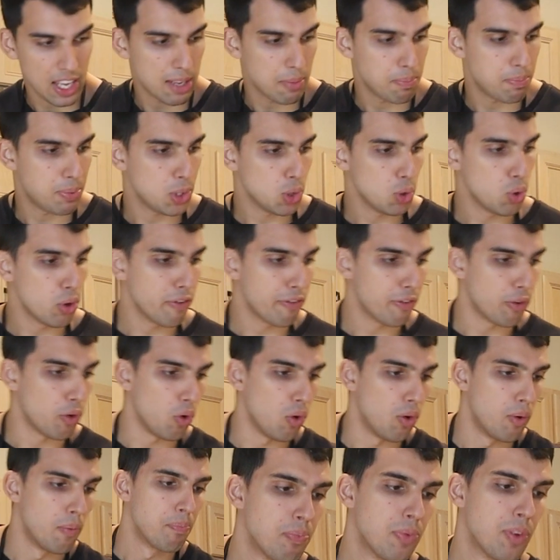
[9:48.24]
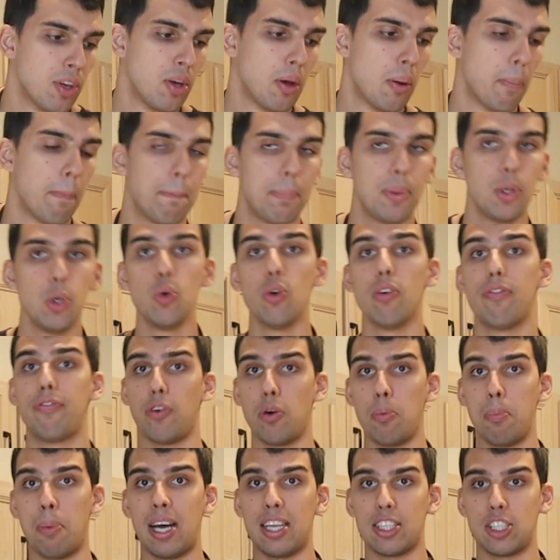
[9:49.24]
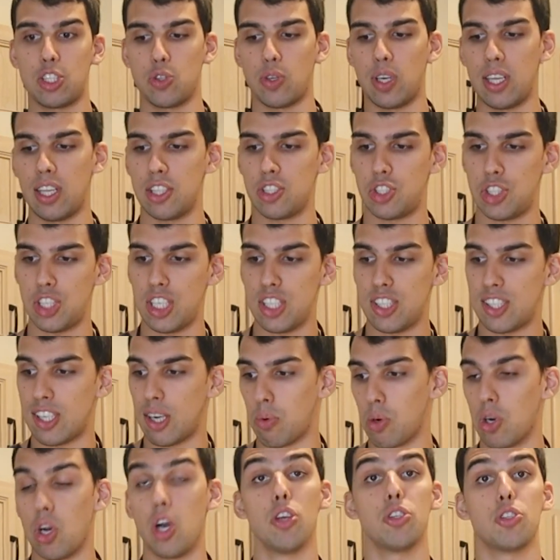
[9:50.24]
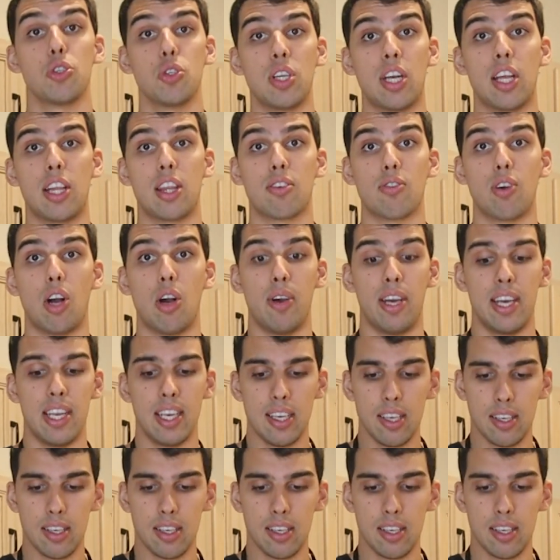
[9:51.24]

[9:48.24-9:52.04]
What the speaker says: a beautiful mozzarella cheese that we're also gonna throw in.